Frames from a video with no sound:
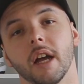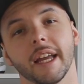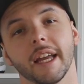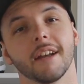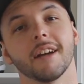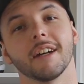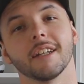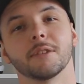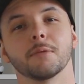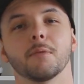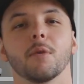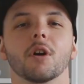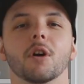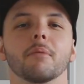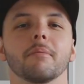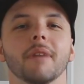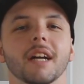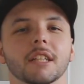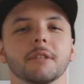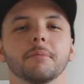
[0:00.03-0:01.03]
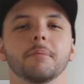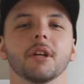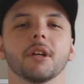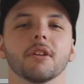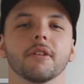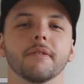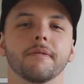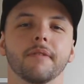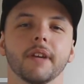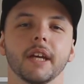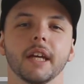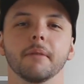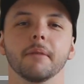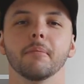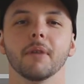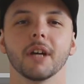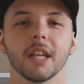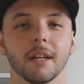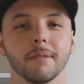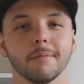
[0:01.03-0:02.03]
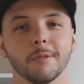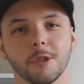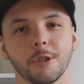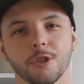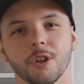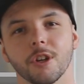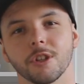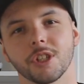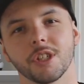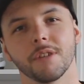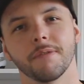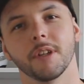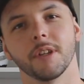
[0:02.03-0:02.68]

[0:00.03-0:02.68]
Hey guys, welcome back to Beyond Dafeet. My name's Josh.